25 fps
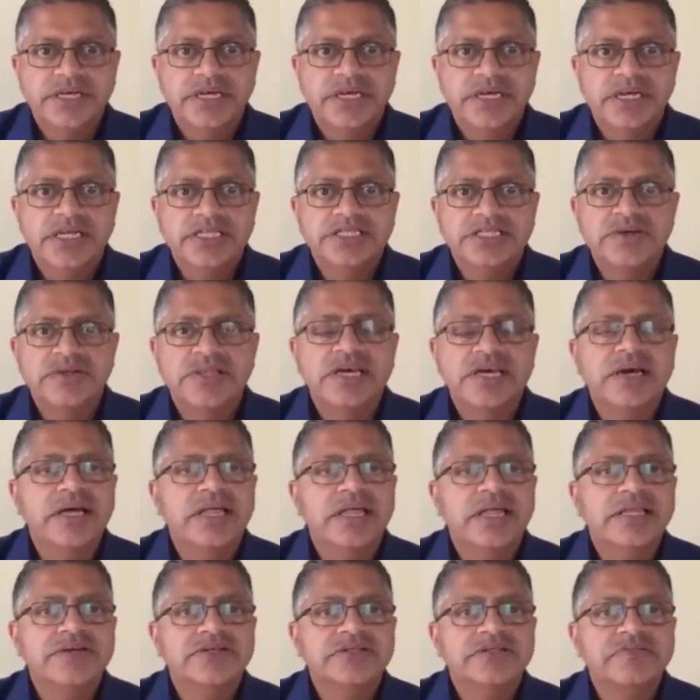So
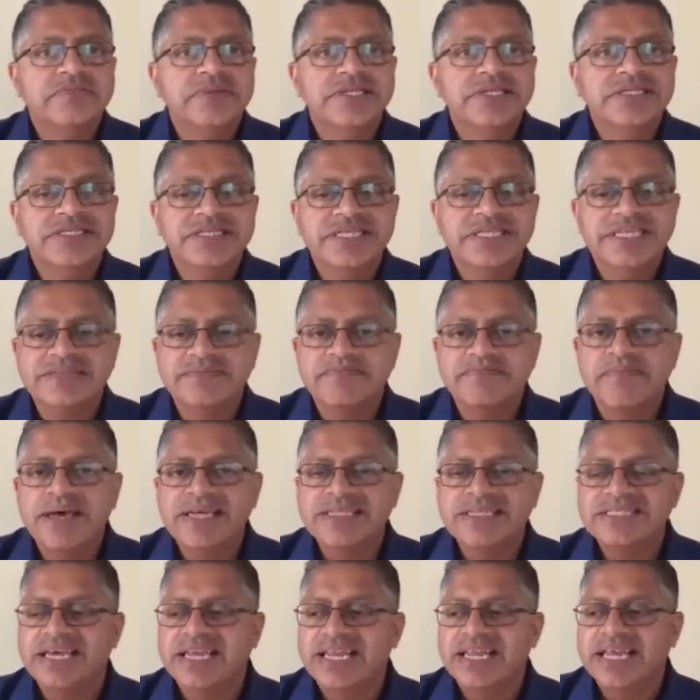that there's been these
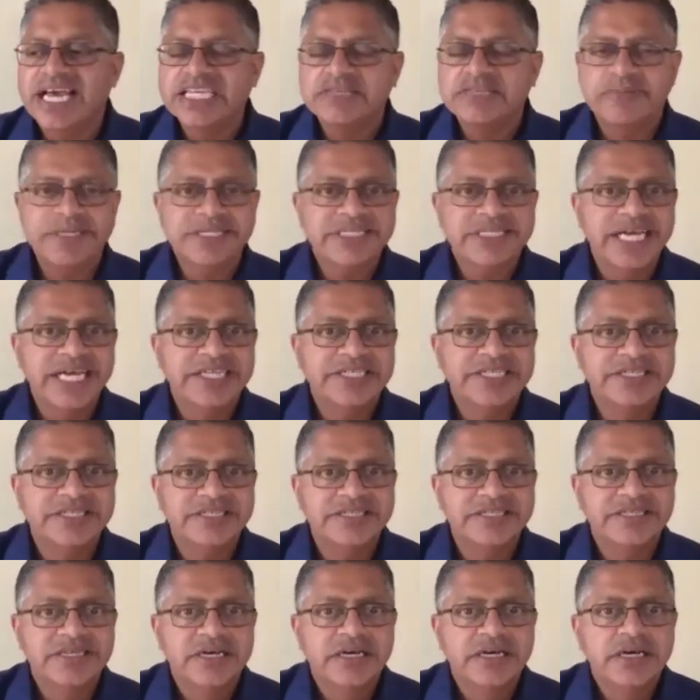messianic
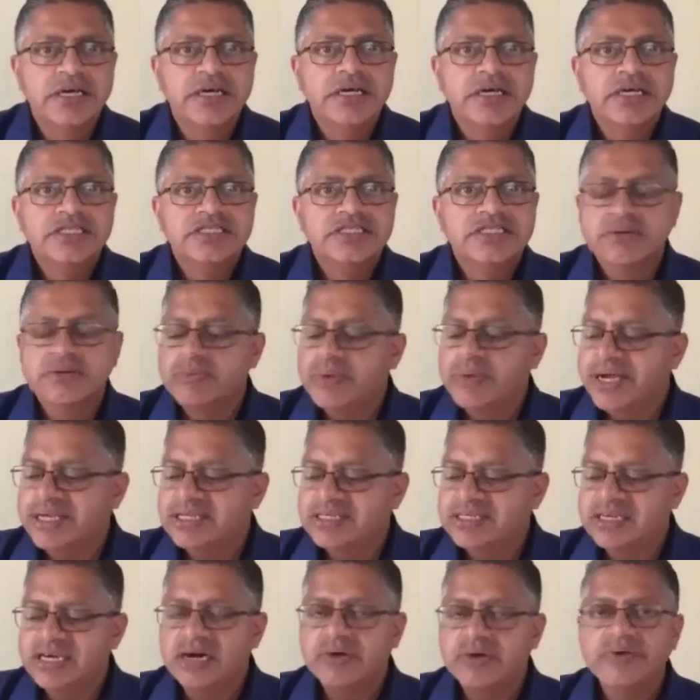expectations. Some
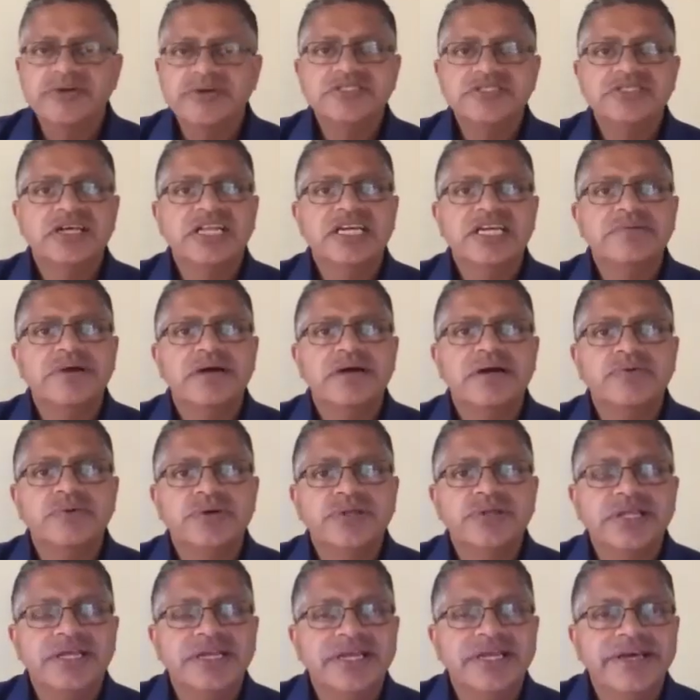weeks ago, we were studying about
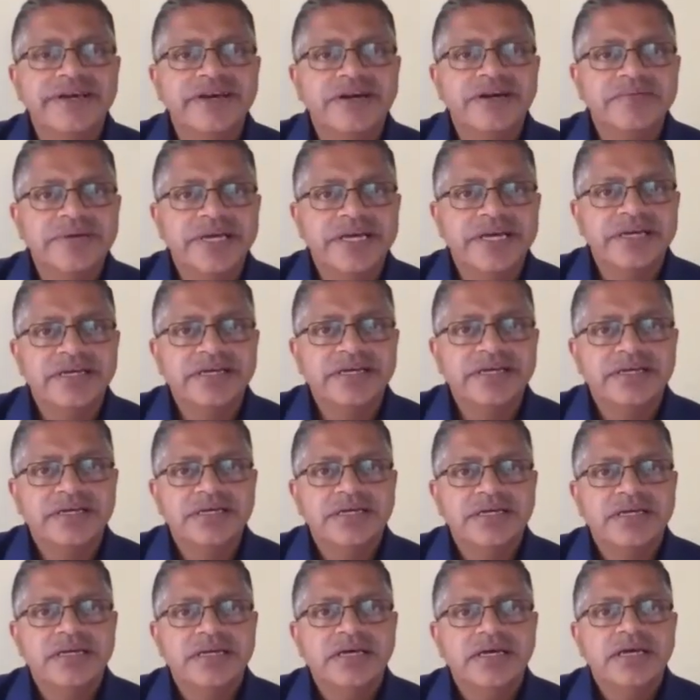Ruth and Naomi.
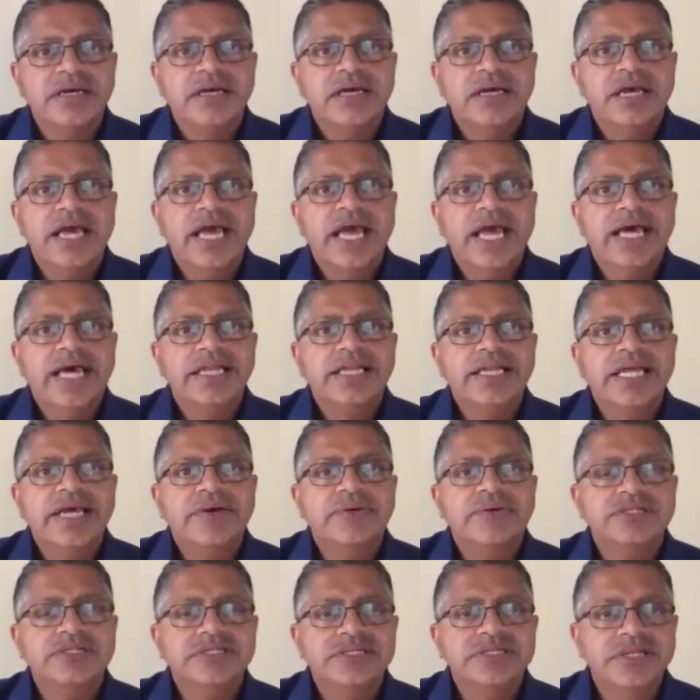And it
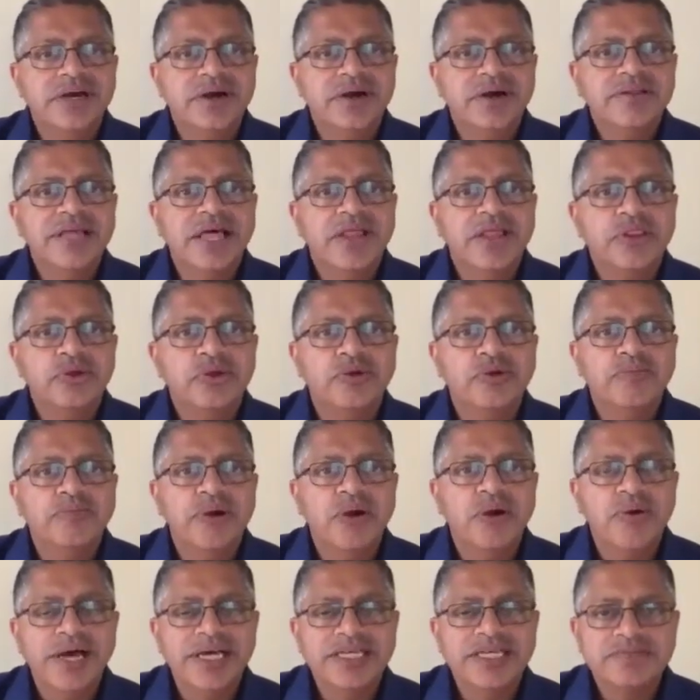was known that through
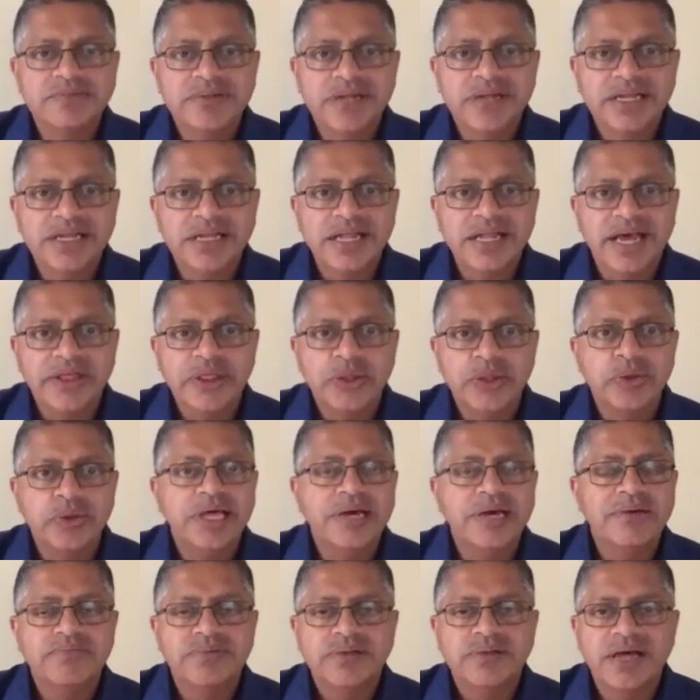Boaz's bloodline, through
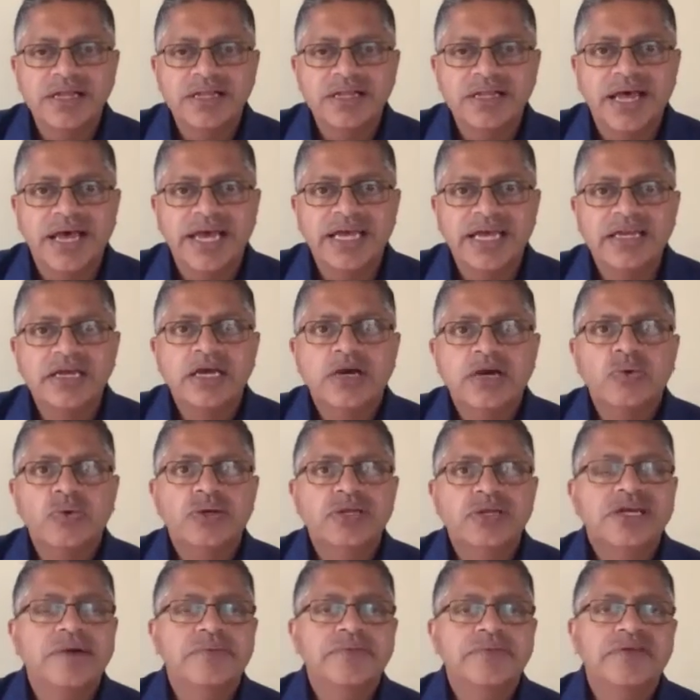that bloodline
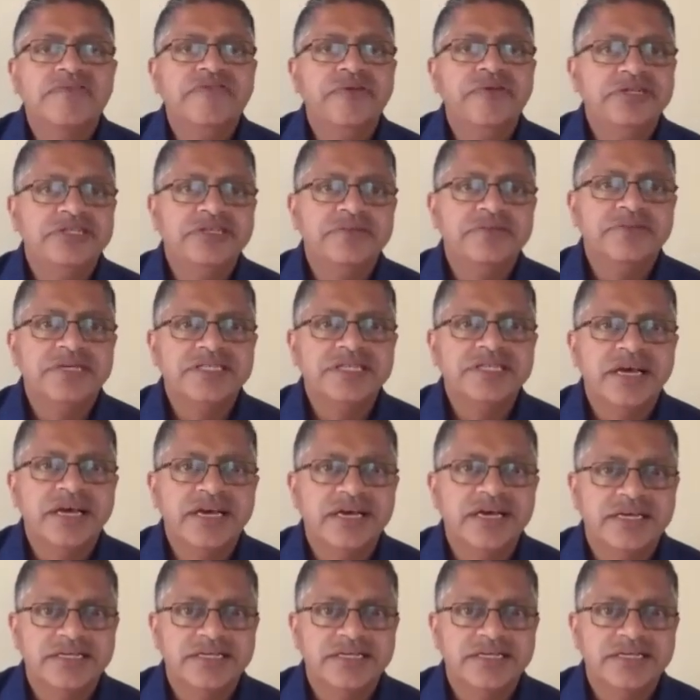would come the future Messiah.